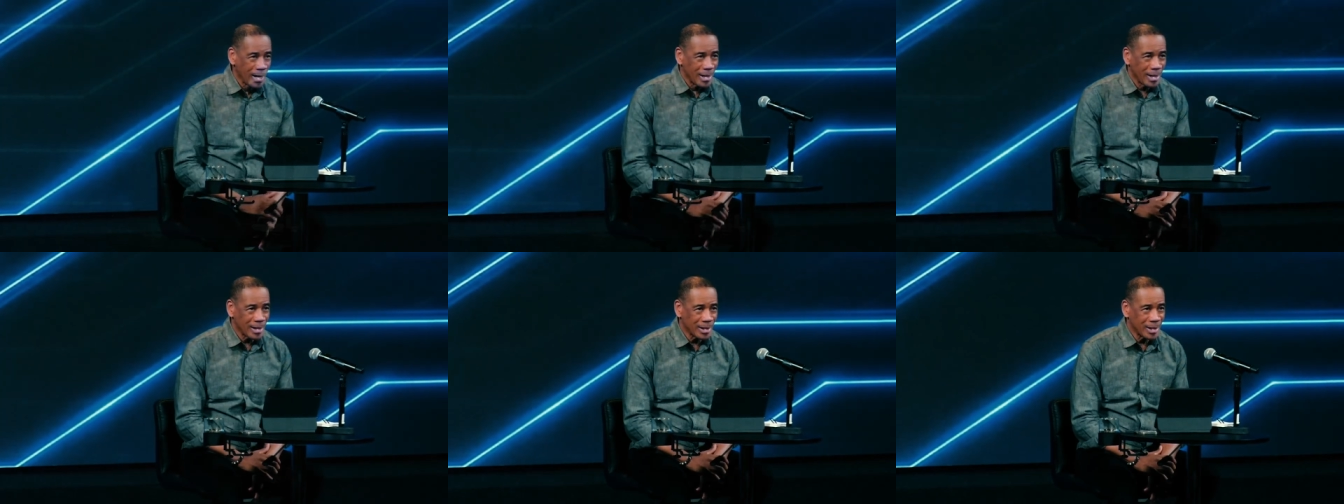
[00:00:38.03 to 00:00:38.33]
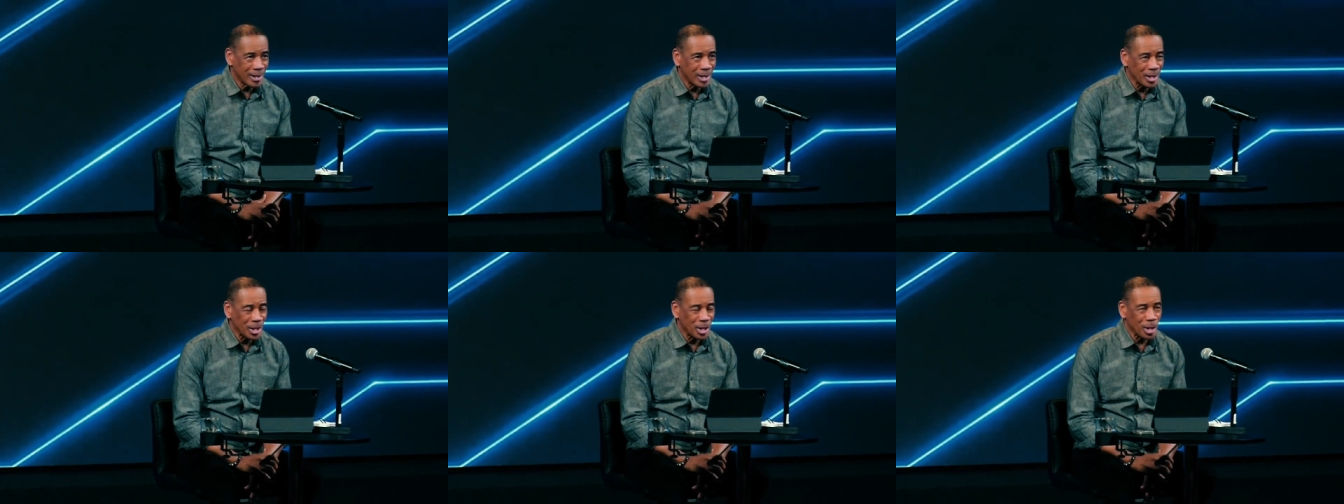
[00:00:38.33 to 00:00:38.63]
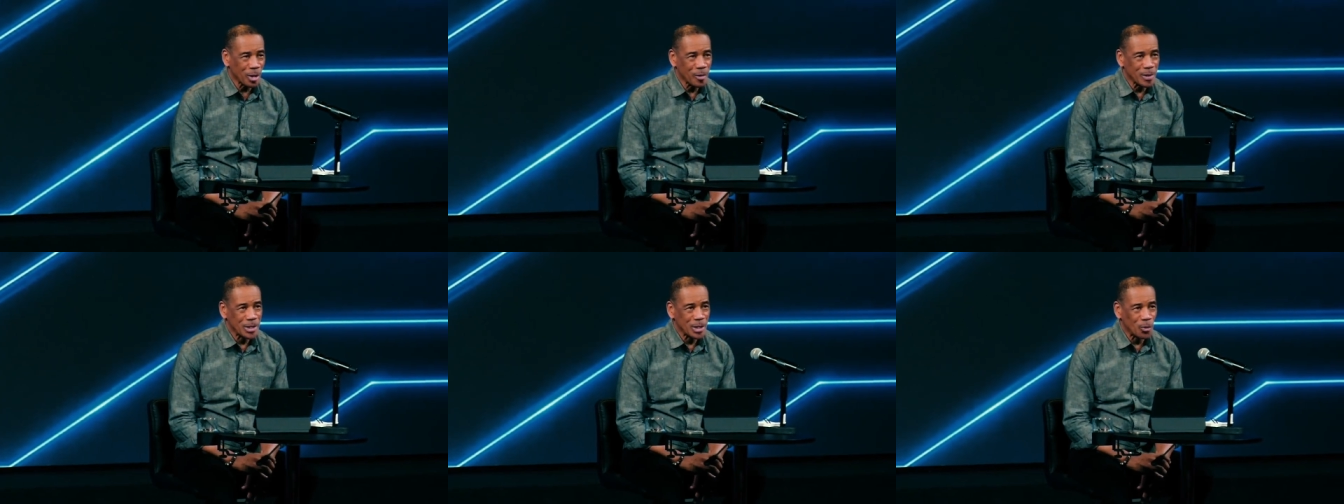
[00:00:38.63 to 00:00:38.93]
a good
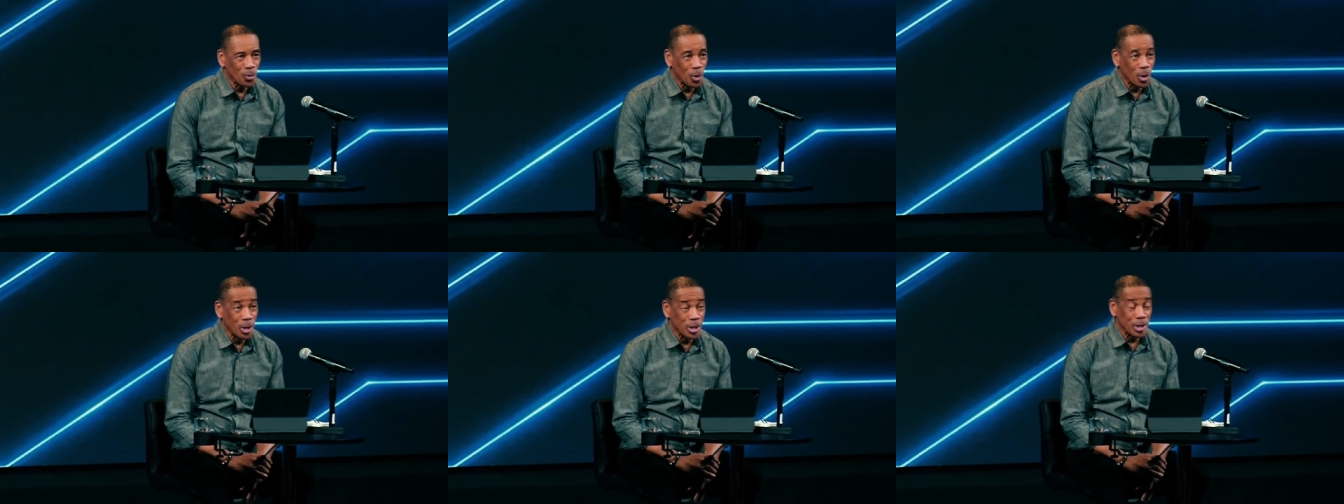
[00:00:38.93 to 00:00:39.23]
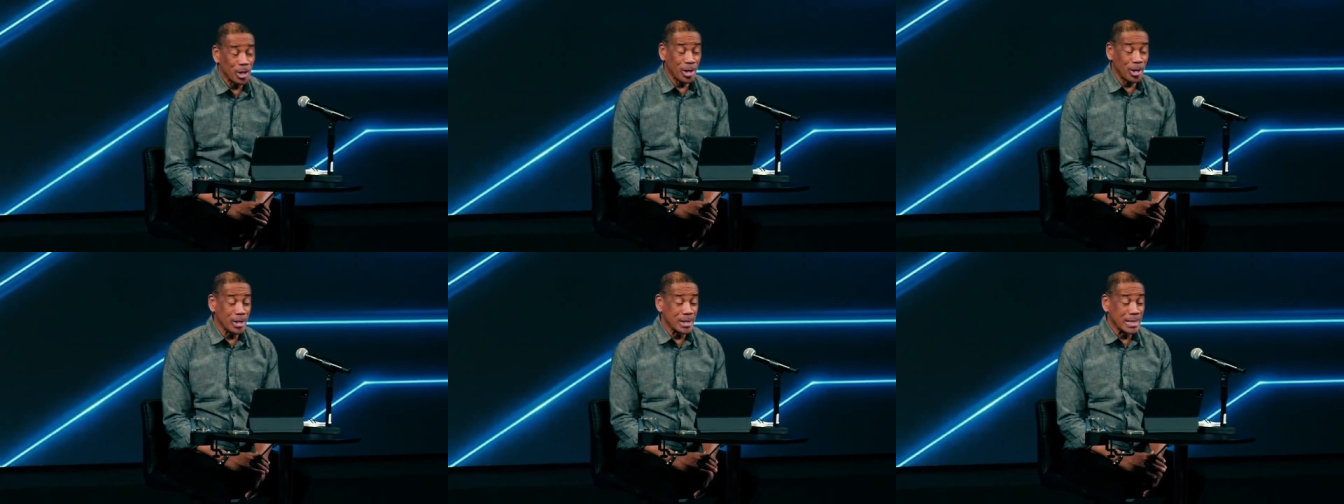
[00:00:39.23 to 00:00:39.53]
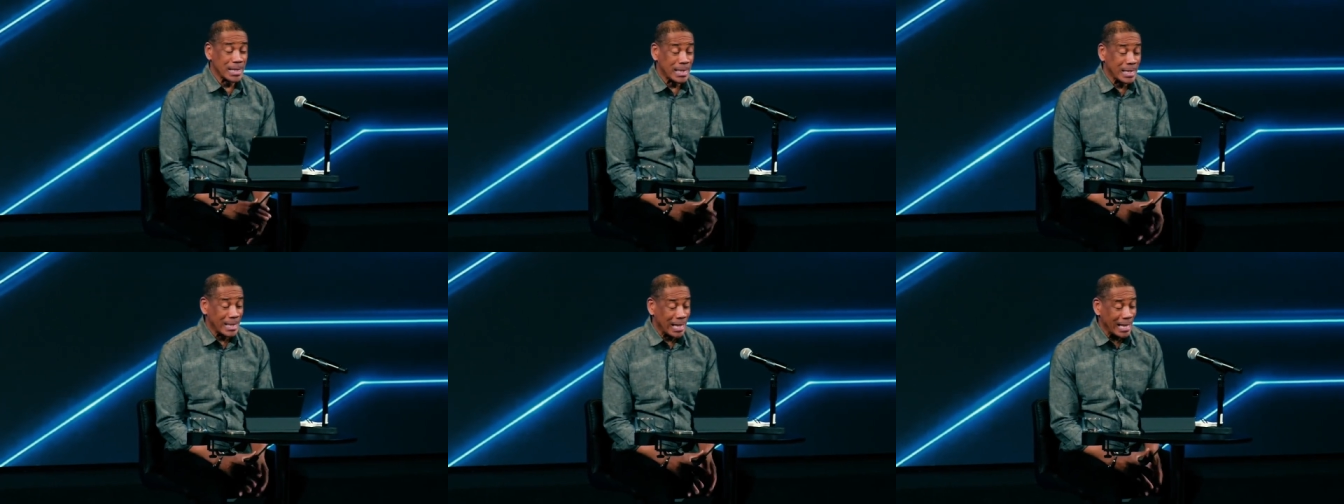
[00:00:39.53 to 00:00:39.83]
encouraging word on
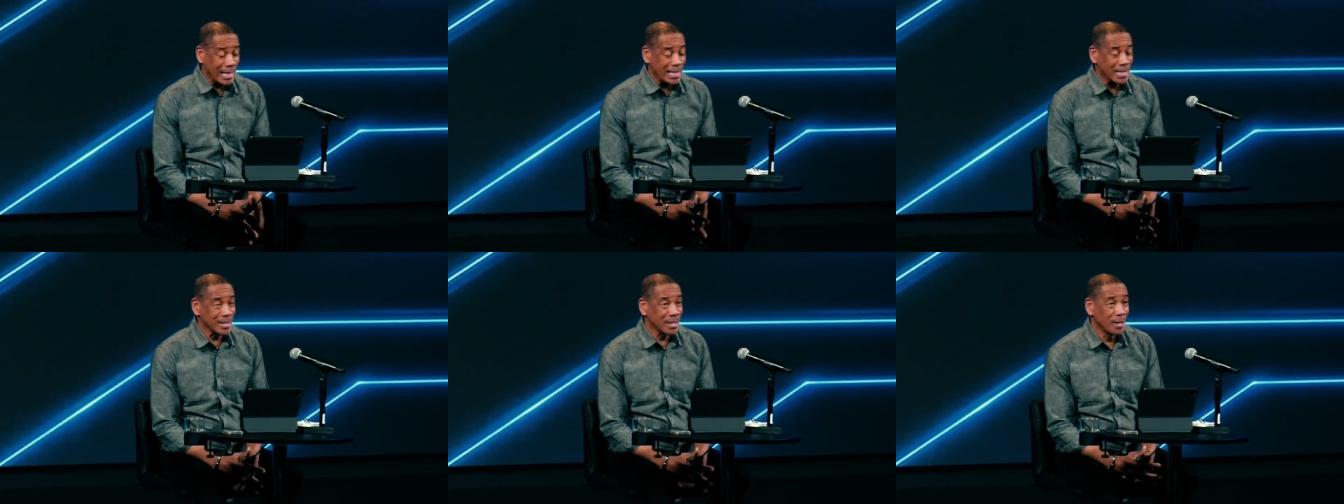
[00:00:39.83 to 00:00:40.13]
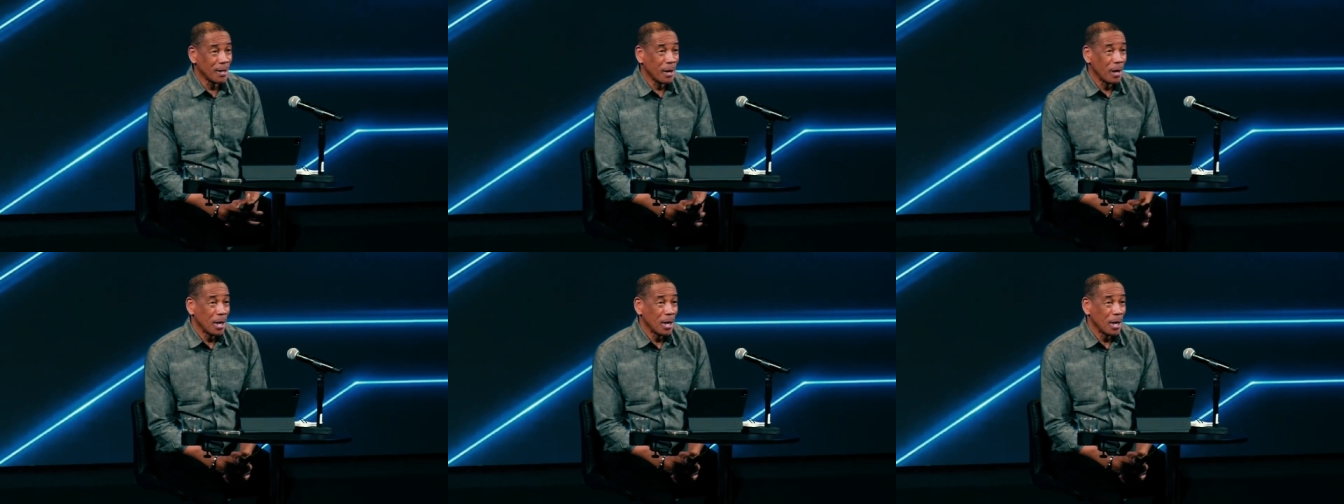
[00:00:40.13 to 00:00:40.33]
tonight.